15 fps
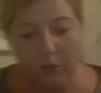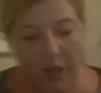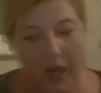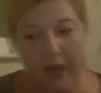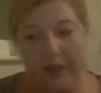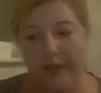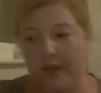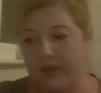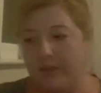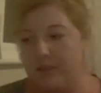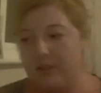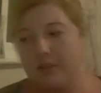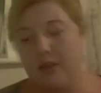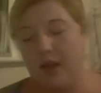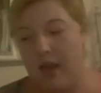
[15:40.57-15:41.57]
like
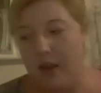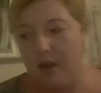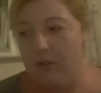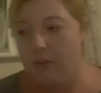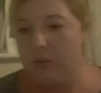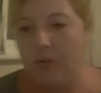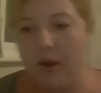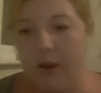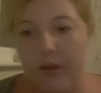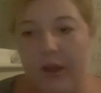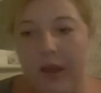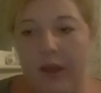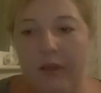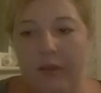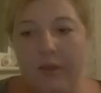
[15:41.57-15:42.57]
this now.
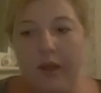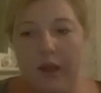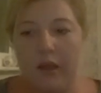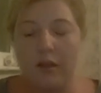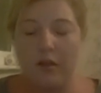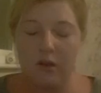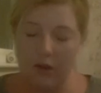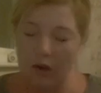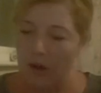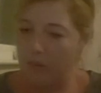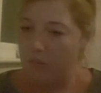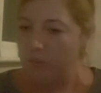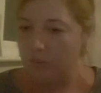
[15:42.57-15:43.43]
Okay, no.